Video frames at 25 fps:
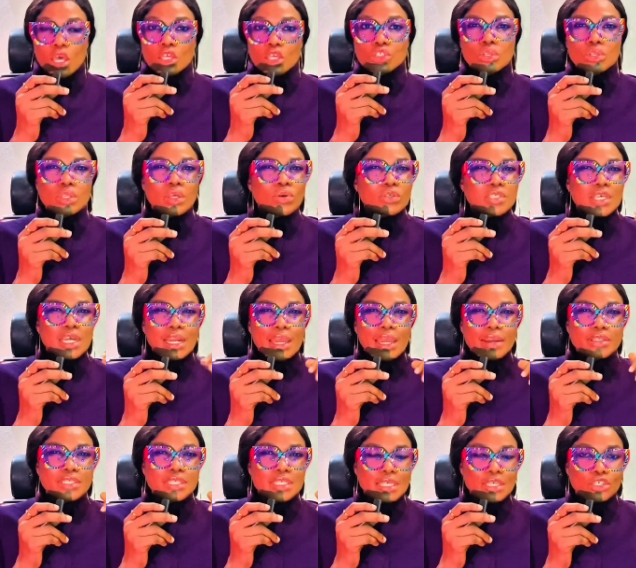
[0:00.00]
So there was a
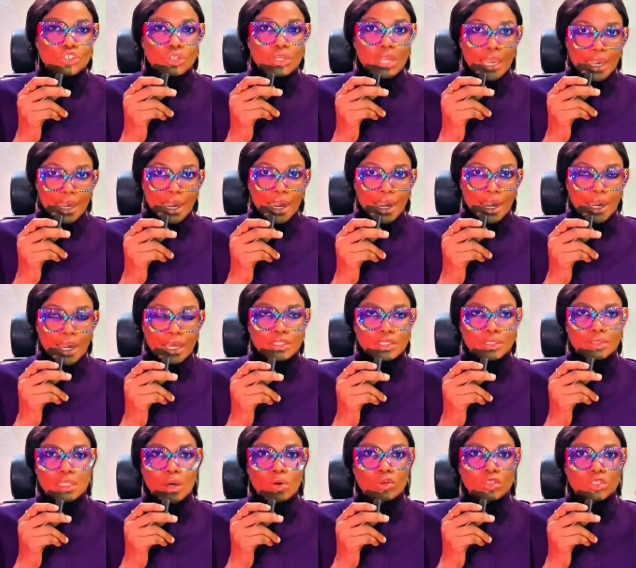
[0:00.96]
clarity session I had,
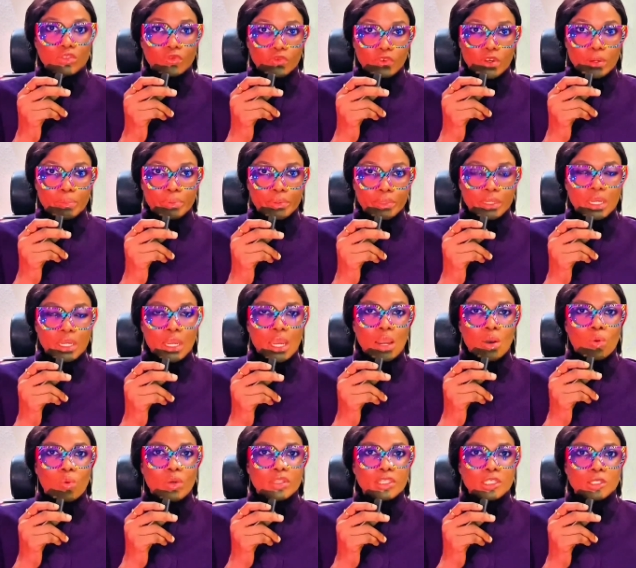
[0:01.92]
that was February,
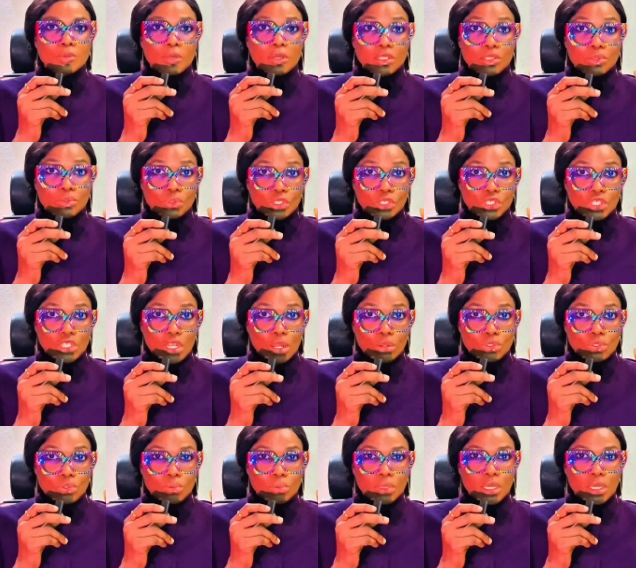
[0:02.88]
when this person reached out
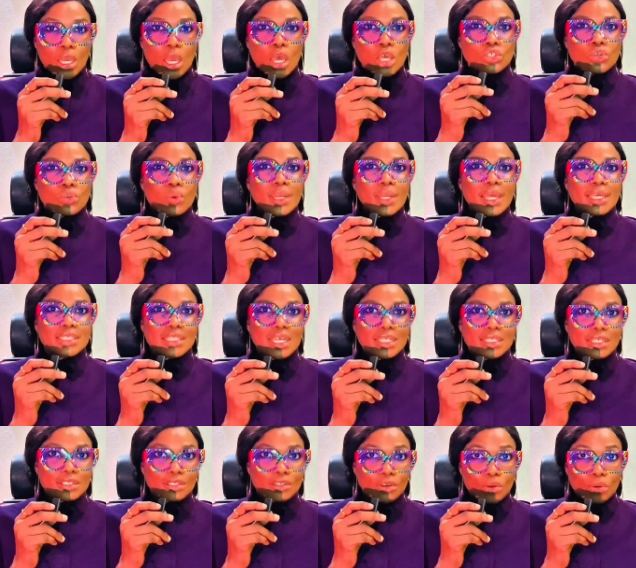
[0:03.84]
to me. So when I
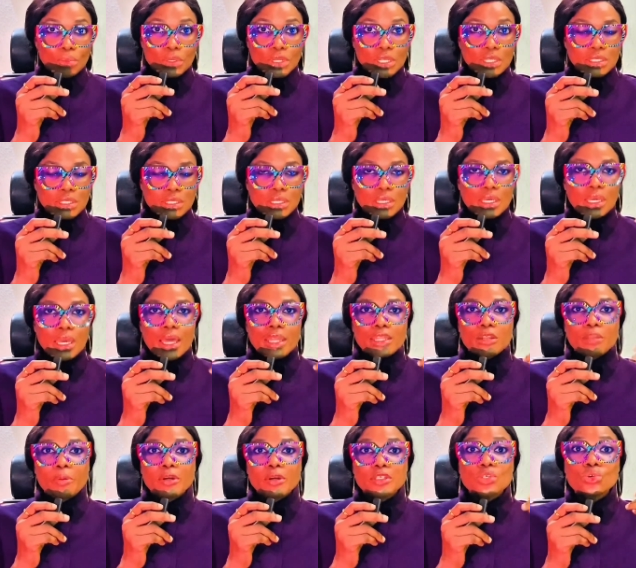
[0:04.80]
started the community,
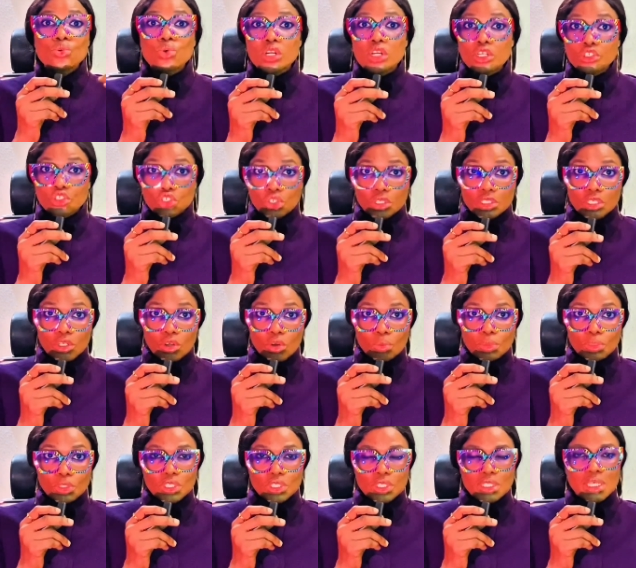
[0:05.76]
the person quickly joined the
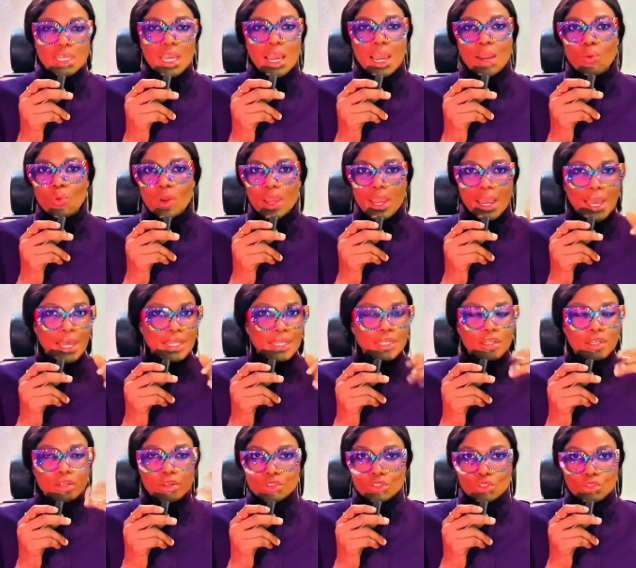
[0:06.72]
community and we had
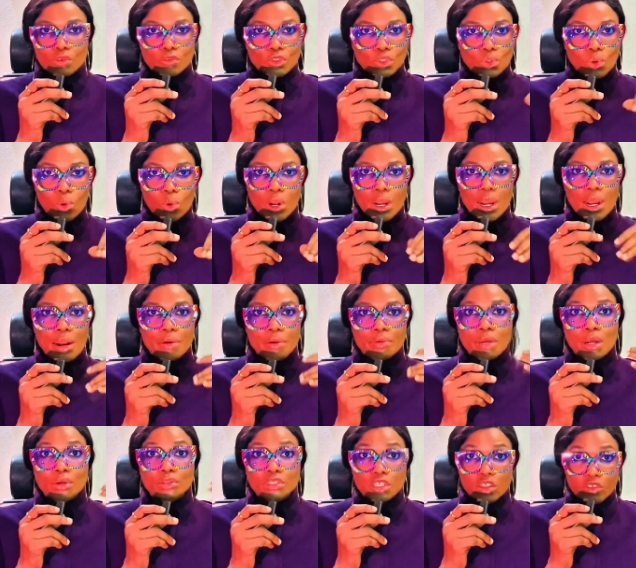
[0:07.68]
lots of talk
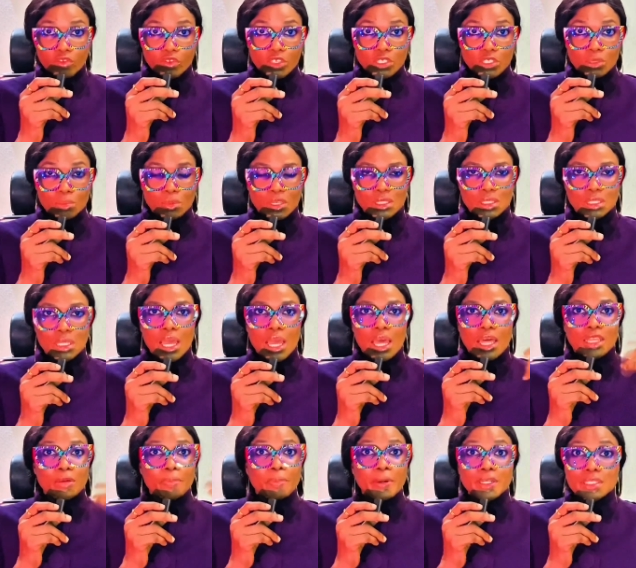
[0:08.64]
around investments.
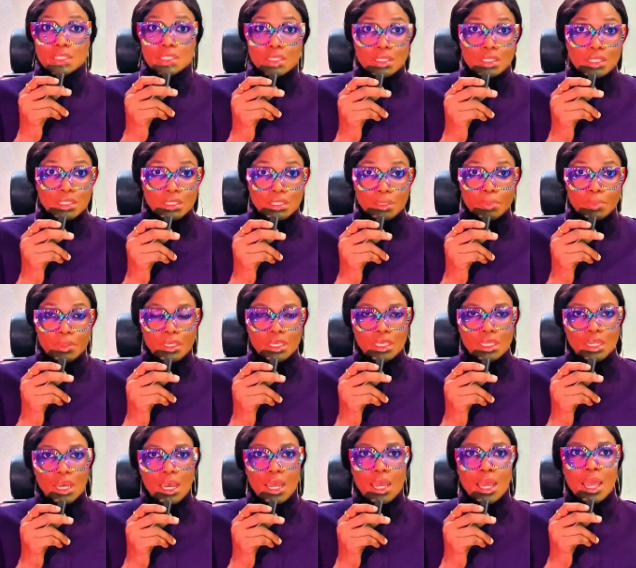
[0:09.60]
The person is a
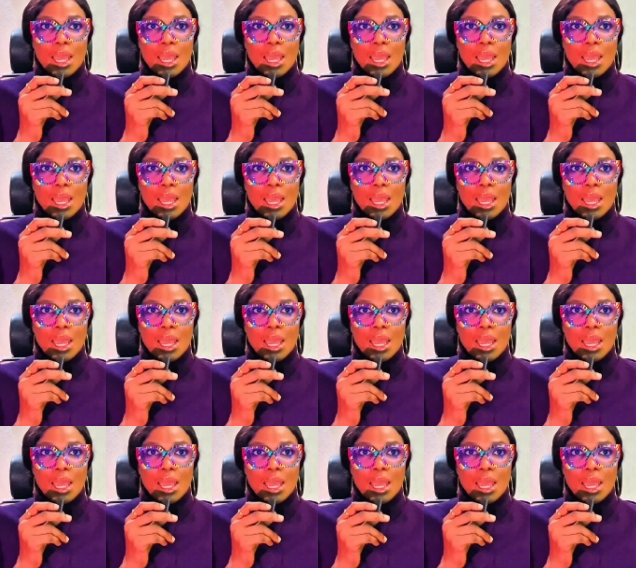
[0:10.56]
beginner,